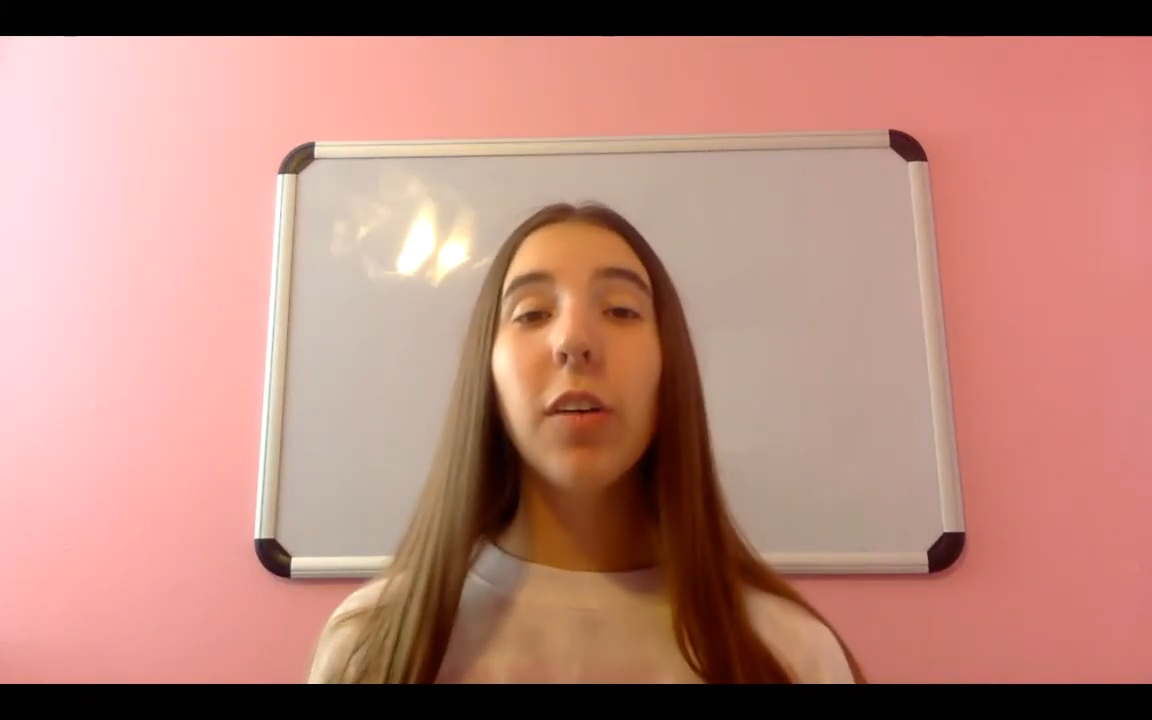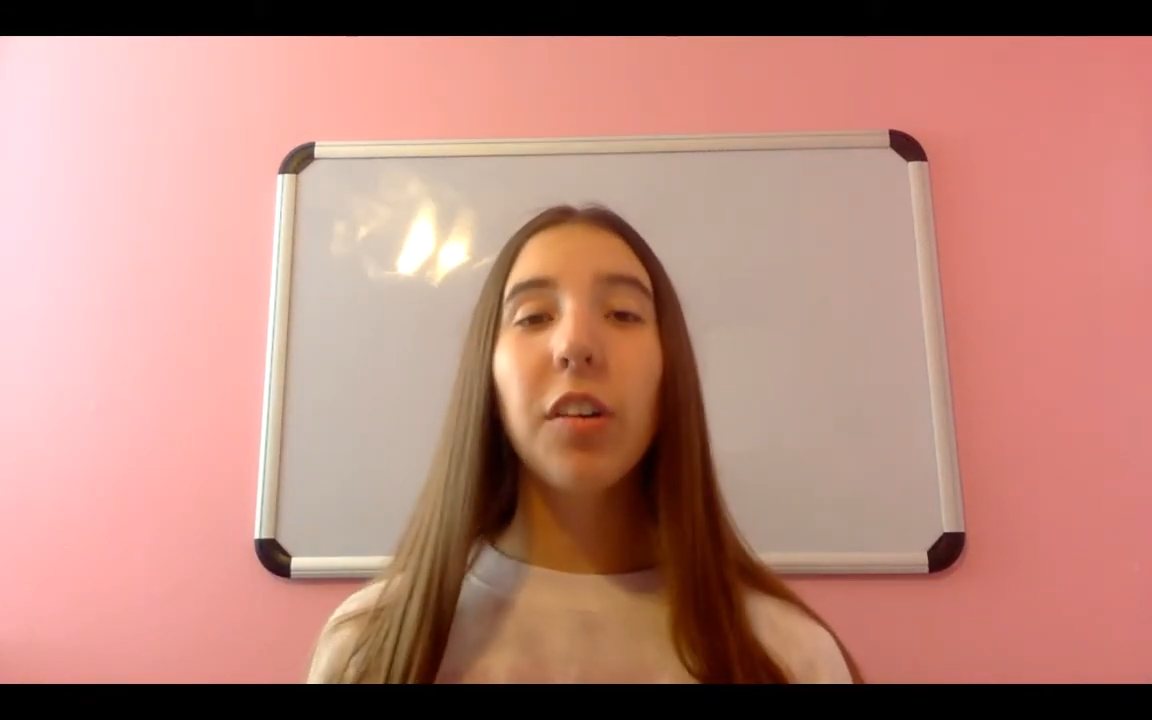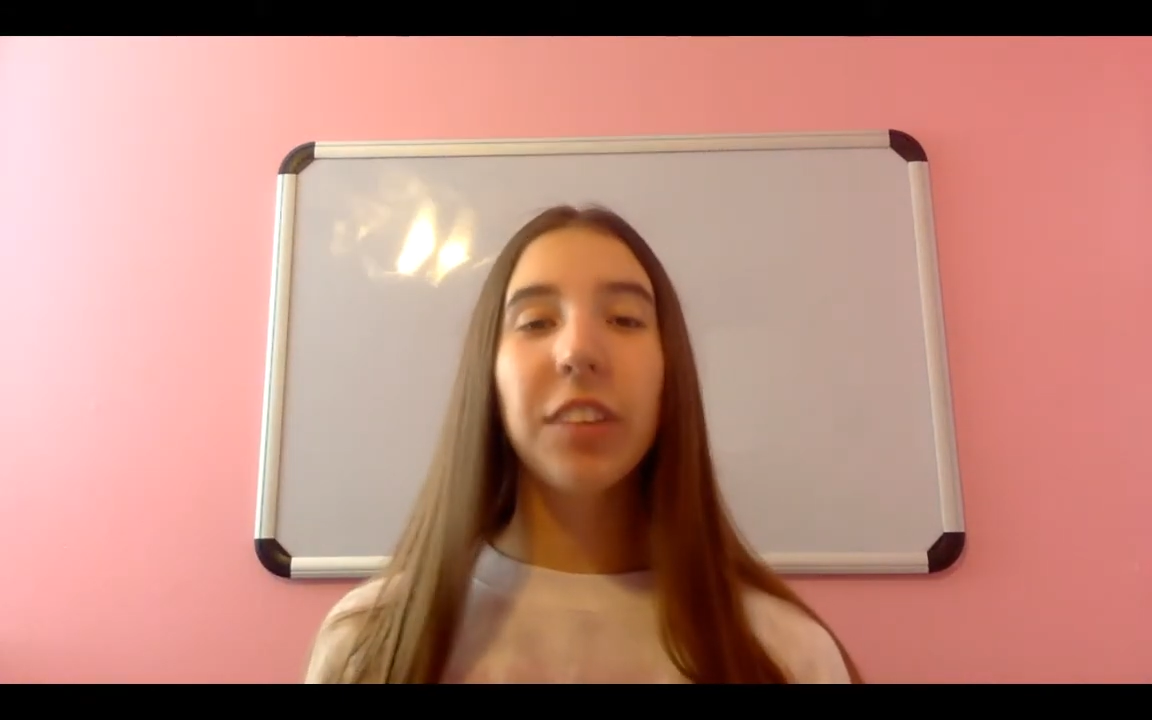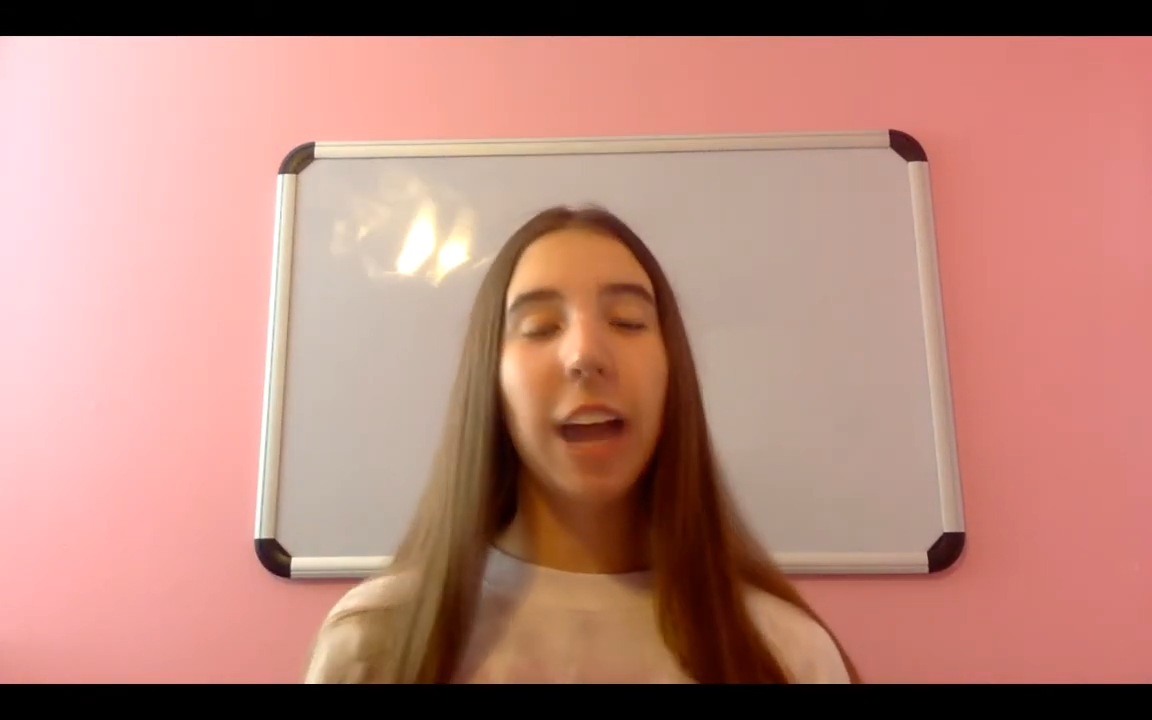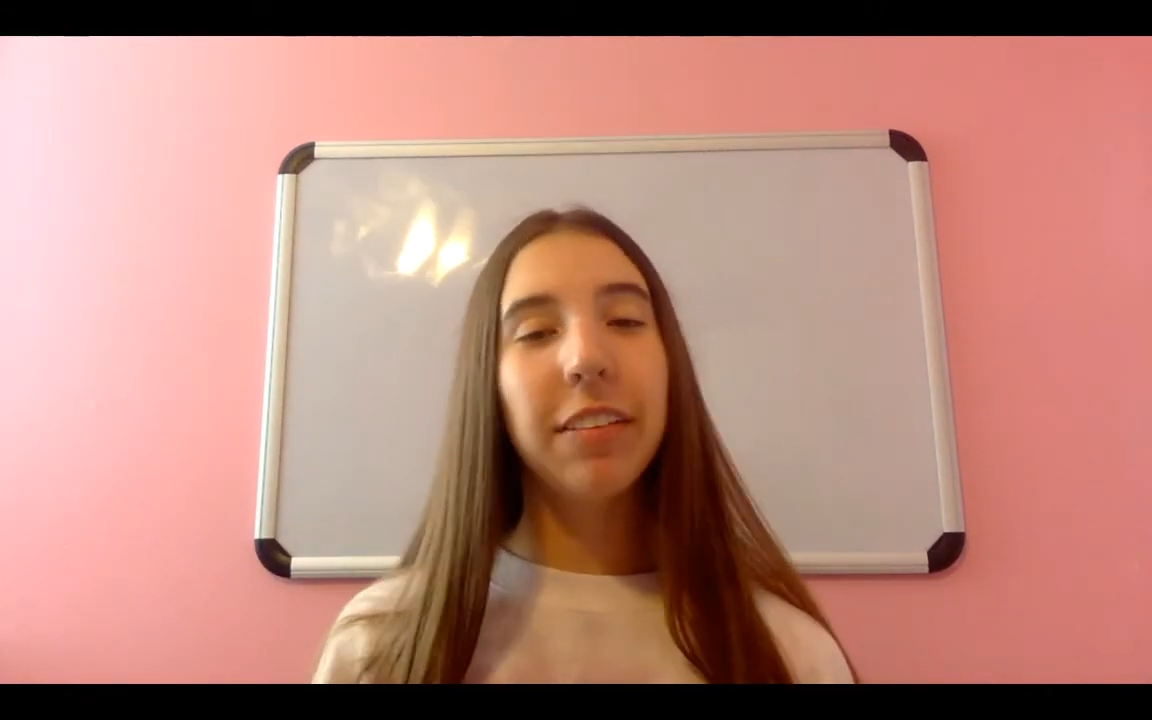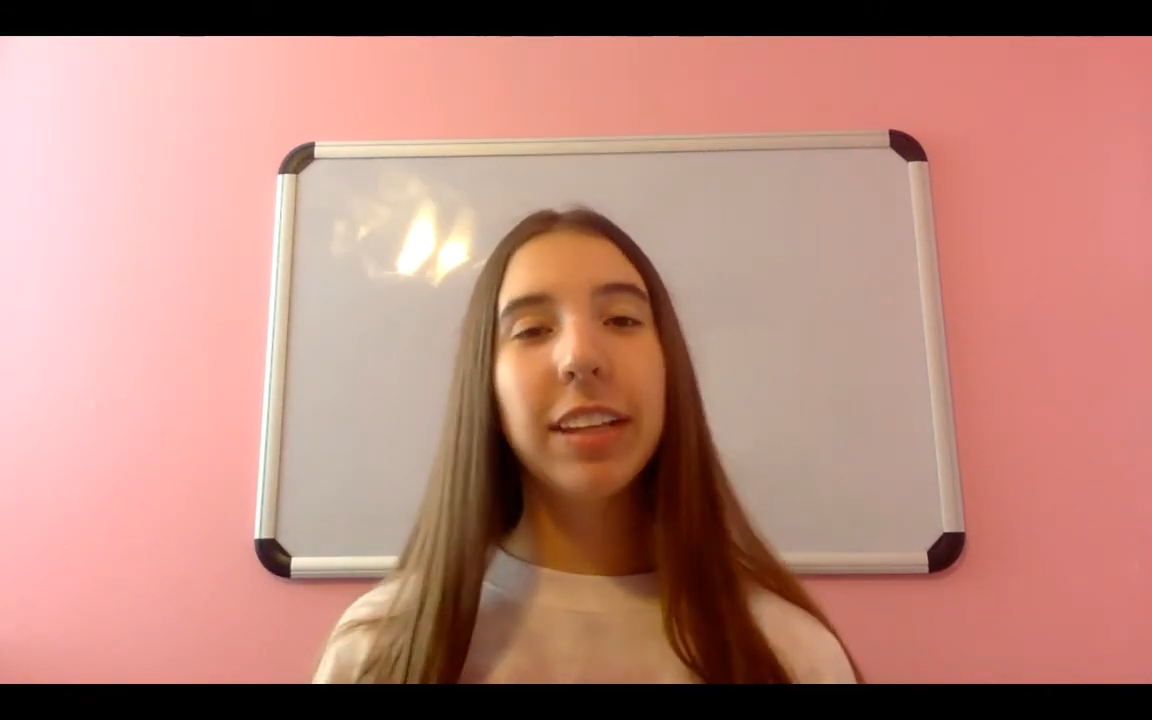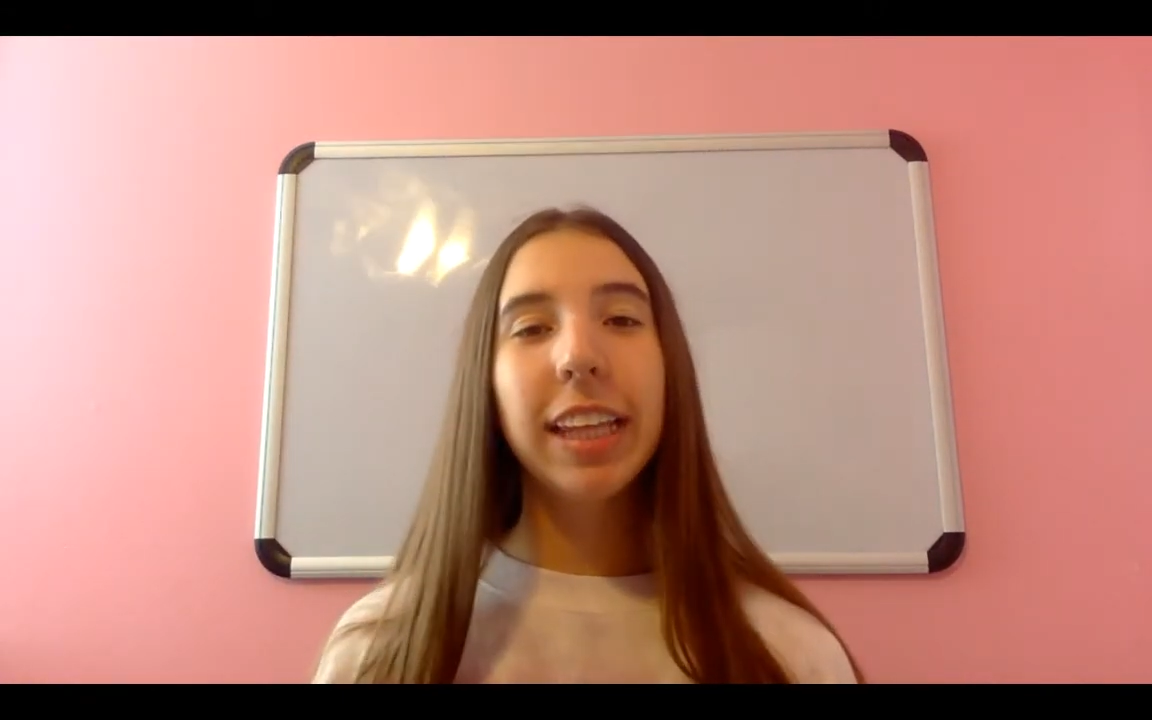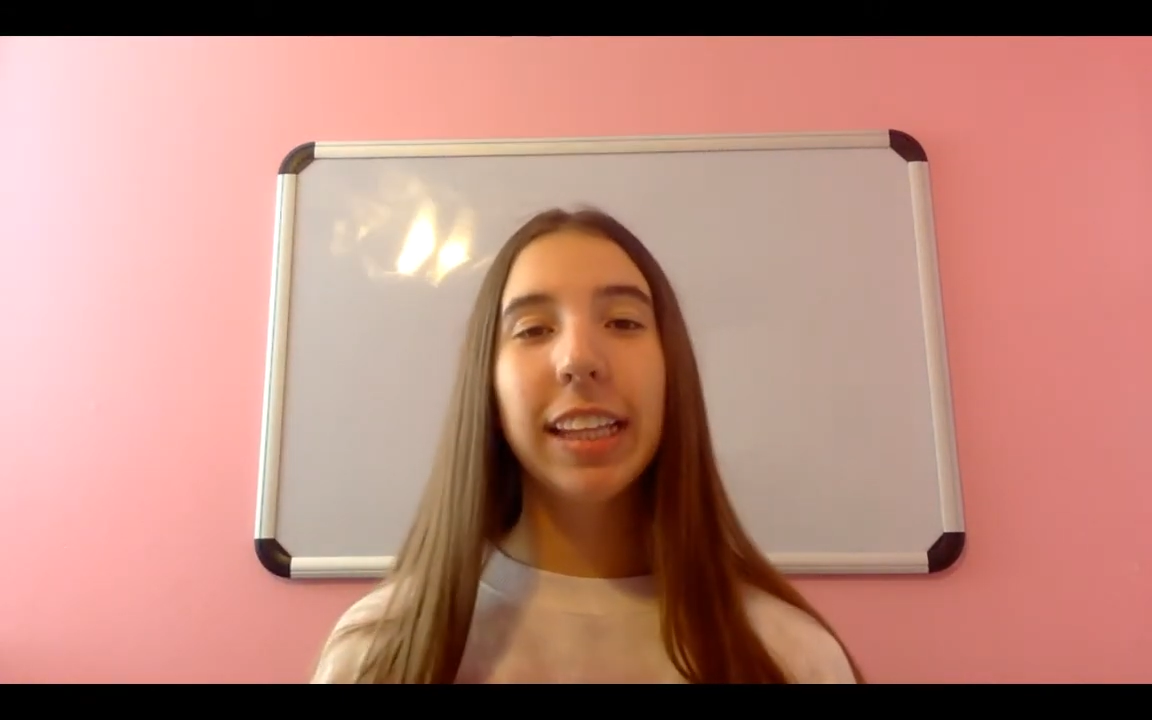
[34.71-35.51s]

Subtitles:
over everything